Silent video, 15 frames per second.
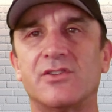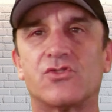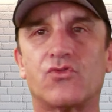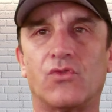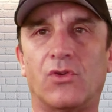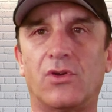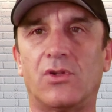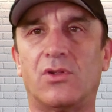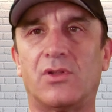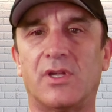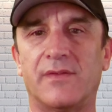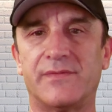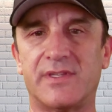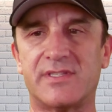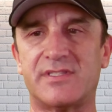
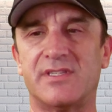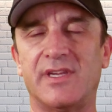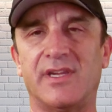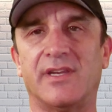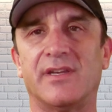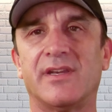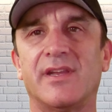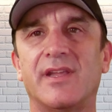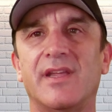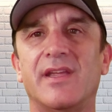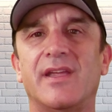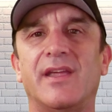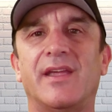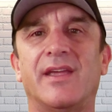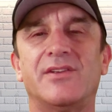control of the scene
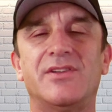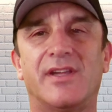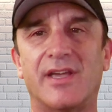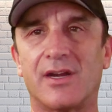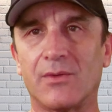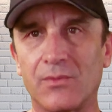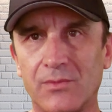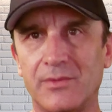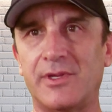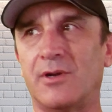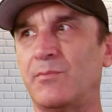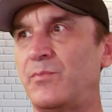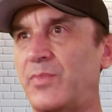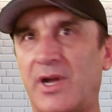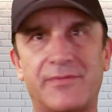and you got a, you
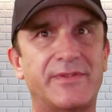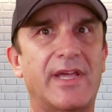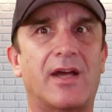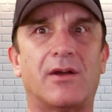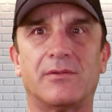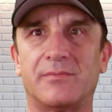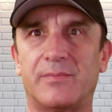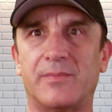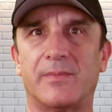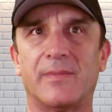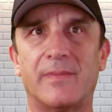know, buffed out